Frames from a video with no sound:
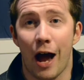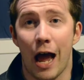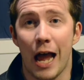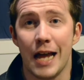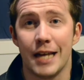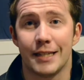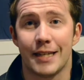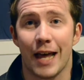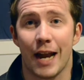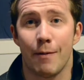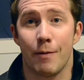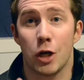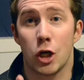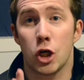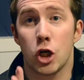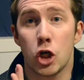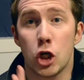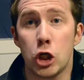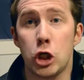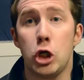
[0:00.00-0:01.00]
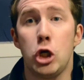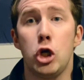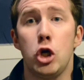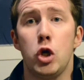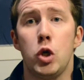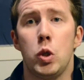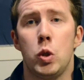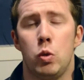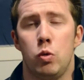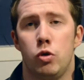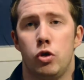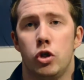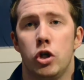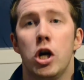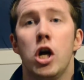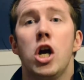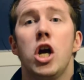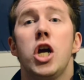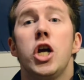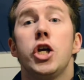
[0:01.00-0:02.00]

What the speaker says: is that I'm huge,